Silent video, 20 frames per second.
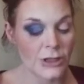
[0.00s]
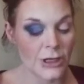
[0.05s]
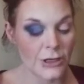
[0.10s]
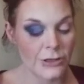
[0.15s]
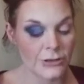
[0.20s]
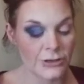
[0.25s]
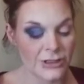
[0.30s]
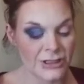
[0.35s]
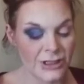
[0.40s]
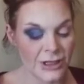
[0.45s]
and
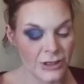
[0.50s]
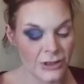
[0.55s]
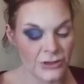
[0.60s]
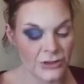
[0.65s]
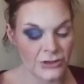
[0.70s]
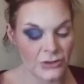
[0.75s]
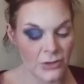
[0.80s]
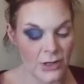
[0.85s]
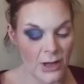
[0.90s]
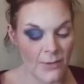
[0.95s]
you're just going to
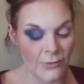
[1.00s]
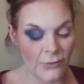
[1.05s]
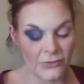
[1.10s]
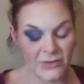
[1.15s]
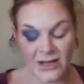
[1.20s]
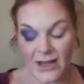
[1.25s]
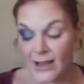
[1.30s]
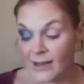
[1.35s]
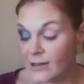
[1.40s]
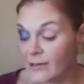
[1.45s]
do a couple
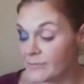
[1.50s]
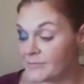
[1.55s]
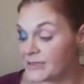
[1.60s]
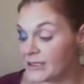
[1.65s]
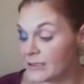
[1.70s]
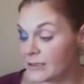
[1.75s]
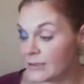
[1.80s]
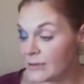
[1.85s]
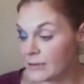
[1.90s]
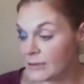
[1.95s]
dabs.